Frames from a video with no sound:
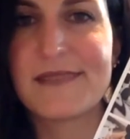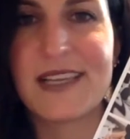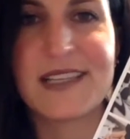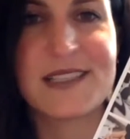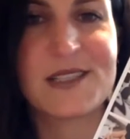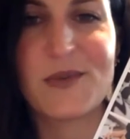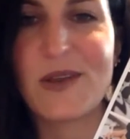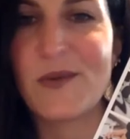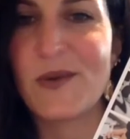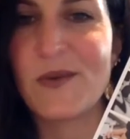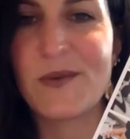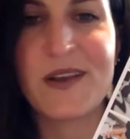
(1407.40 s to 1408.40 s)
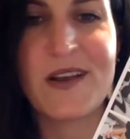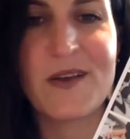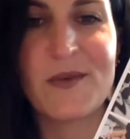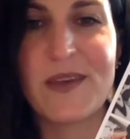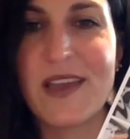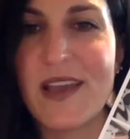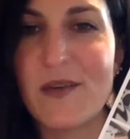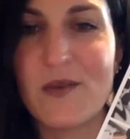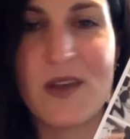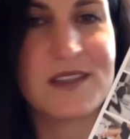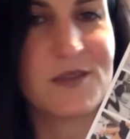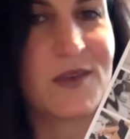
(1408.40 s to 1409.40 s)
the way we women are.
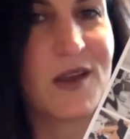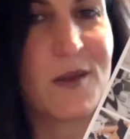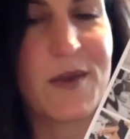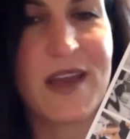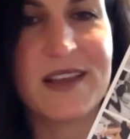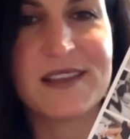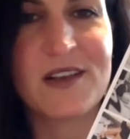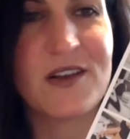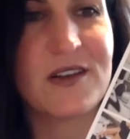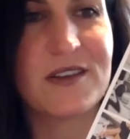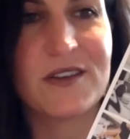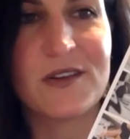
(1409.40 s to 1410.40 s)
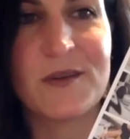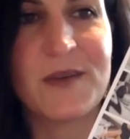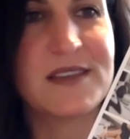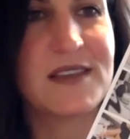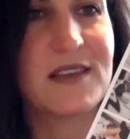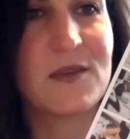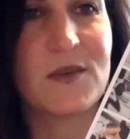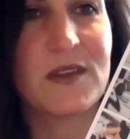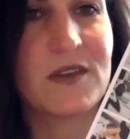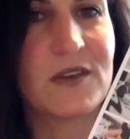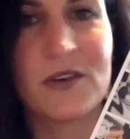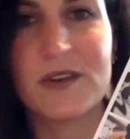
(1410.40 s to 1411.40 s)
That's the way our bodies are, and they're amazing,
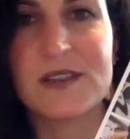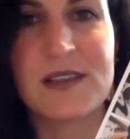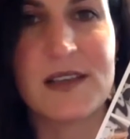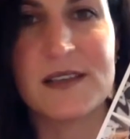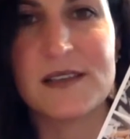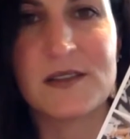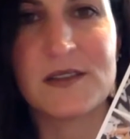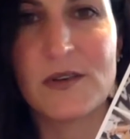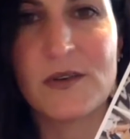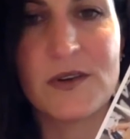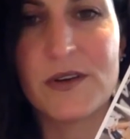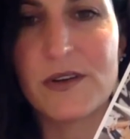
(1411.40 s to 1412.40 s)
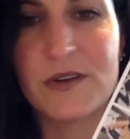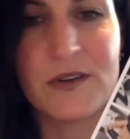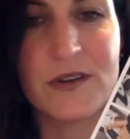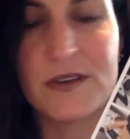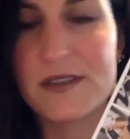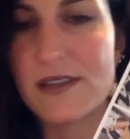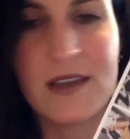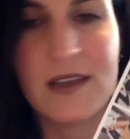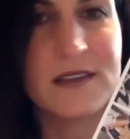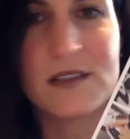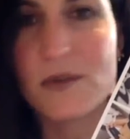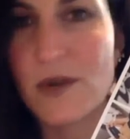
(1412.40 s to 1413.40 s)
whether you're a size 0 or you're a
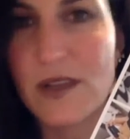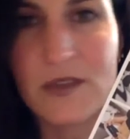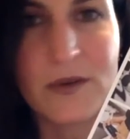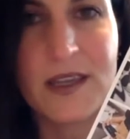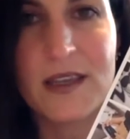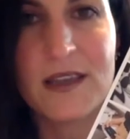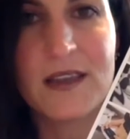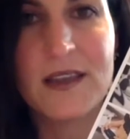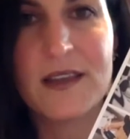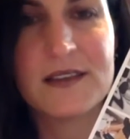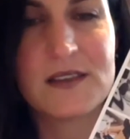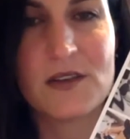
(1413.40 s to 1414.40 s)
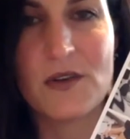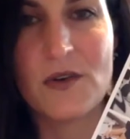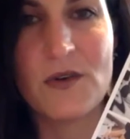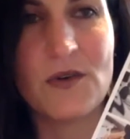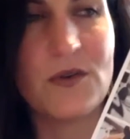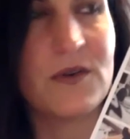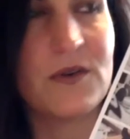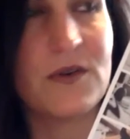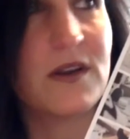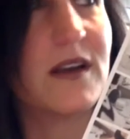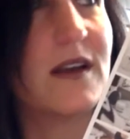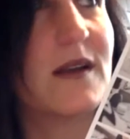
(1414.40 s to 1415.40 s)
size 23. So
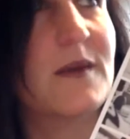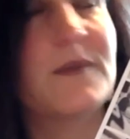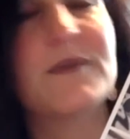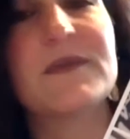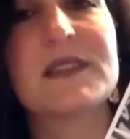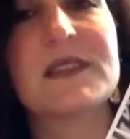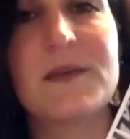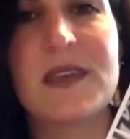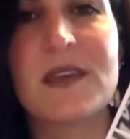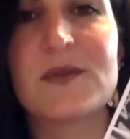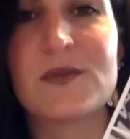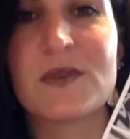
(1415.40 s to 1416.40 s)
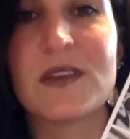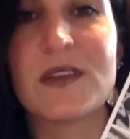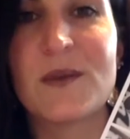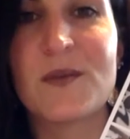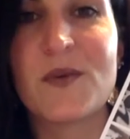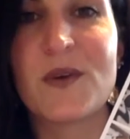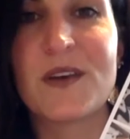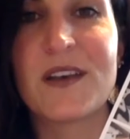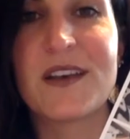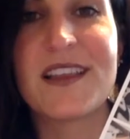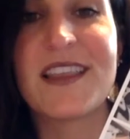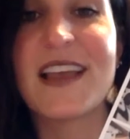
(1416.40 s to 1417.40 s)
to me, it was really important.
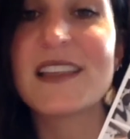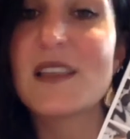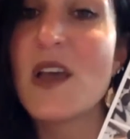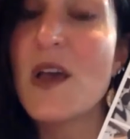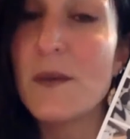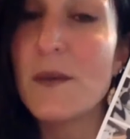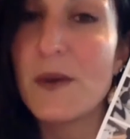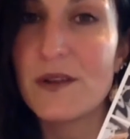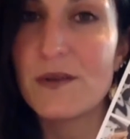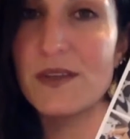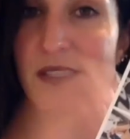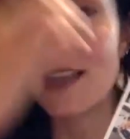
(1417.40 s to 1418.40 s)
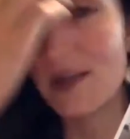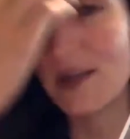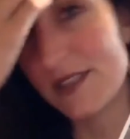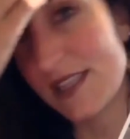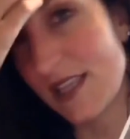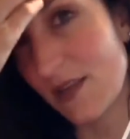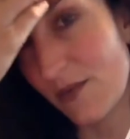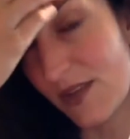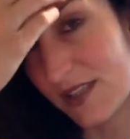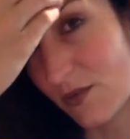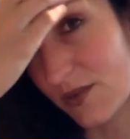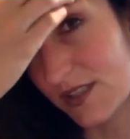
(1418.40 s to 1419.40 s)
And that's part of the reason that I would say that
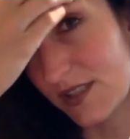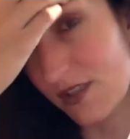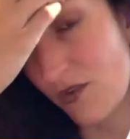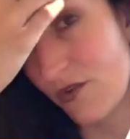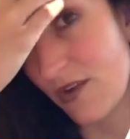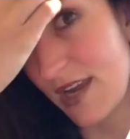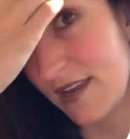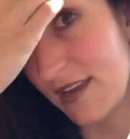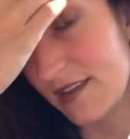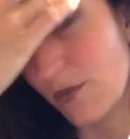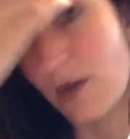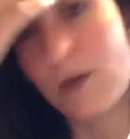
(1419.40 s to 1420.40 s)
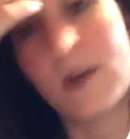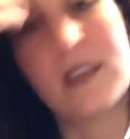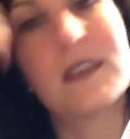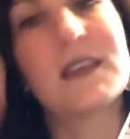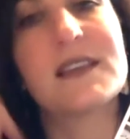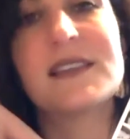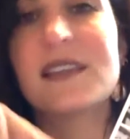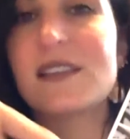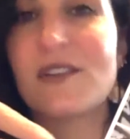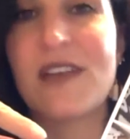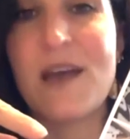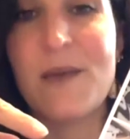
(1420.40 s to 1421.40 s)
Russell was so great to work with, because these are
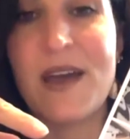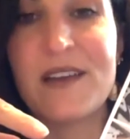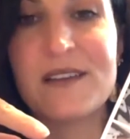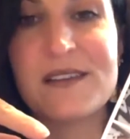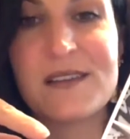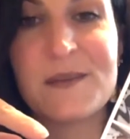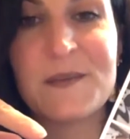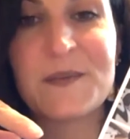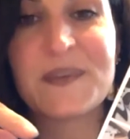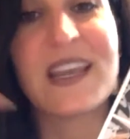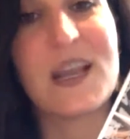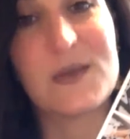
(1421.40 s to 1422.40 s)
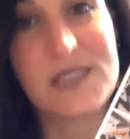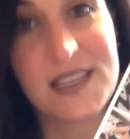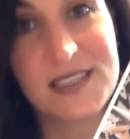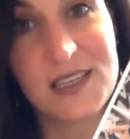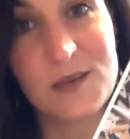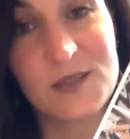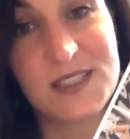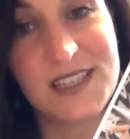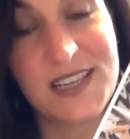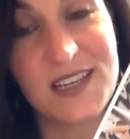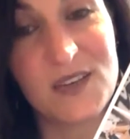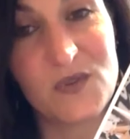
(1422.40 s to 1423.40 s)
not models. And I was asking him to
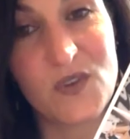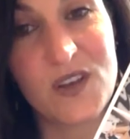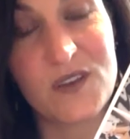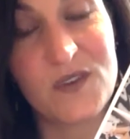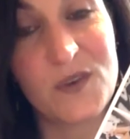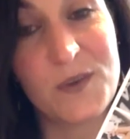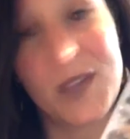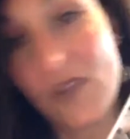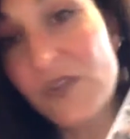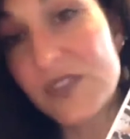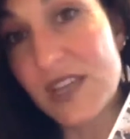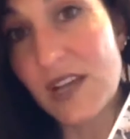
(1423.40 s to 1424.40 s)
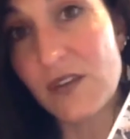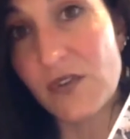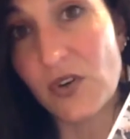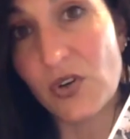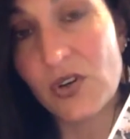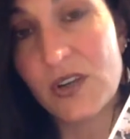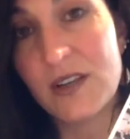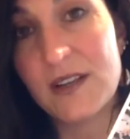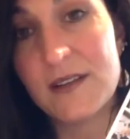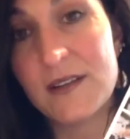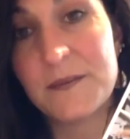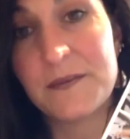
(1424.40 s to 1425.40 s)
stand in front of a male photographer
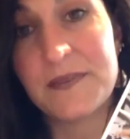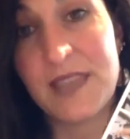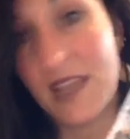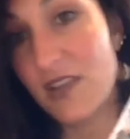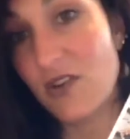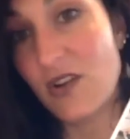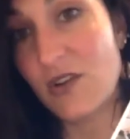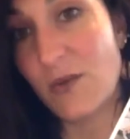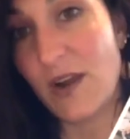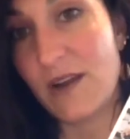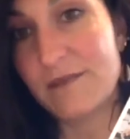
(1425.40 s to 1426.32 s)
in your underwear